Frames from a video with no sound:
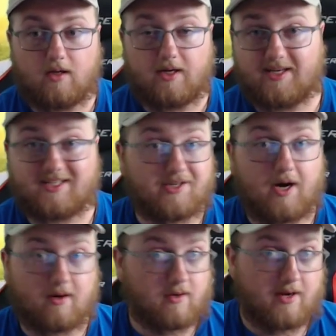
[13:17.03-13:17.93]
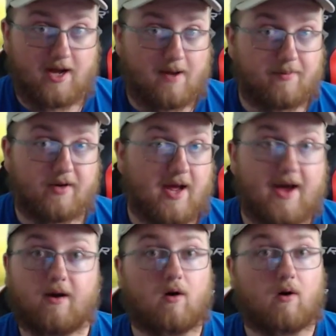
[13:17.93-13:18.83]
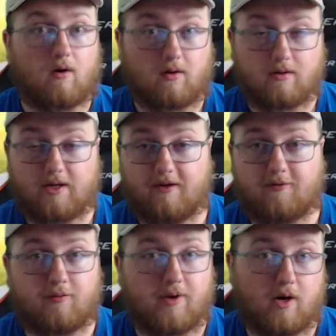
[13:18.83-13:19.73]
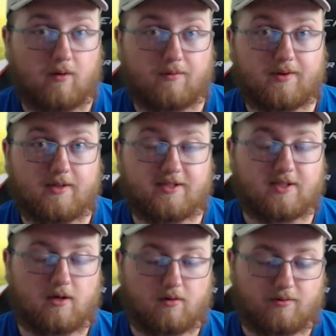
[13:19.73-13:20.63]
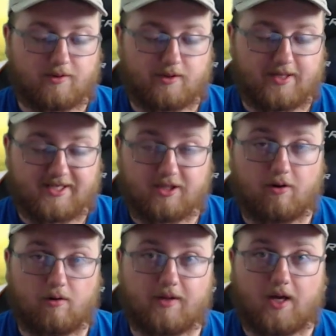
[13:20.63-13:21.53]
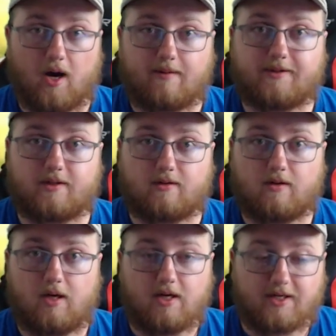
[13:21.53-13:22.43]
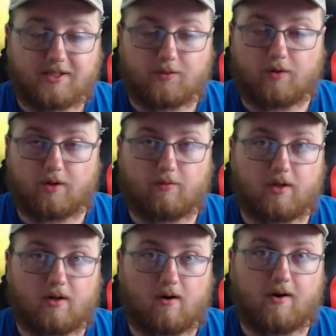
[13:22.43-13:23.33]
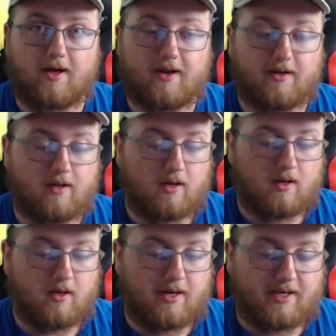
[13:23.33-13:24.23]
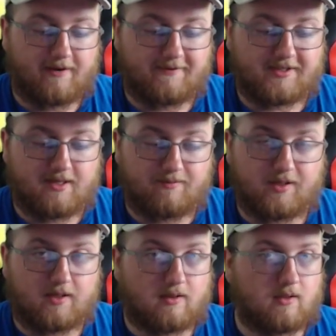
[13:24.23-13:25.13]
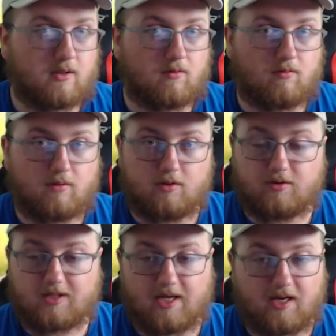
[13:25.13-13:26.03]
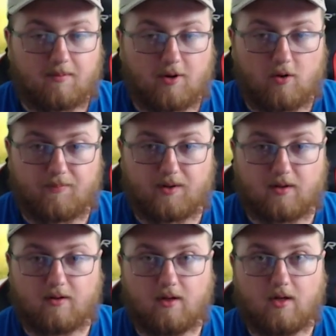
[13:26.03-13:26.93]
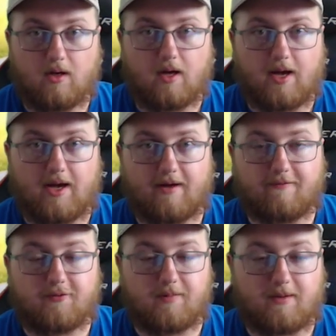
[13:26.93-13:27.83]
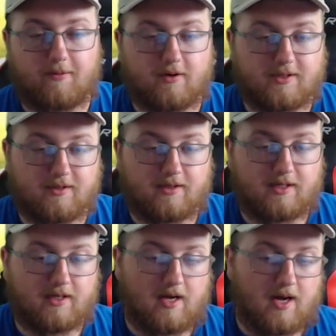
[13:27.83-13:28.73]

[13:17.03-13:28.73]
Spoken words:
it's not going to happen at all if you don't. And so that's your only option, is to work really hard at it. And if it's something, you got to keep hoping. And for me personally,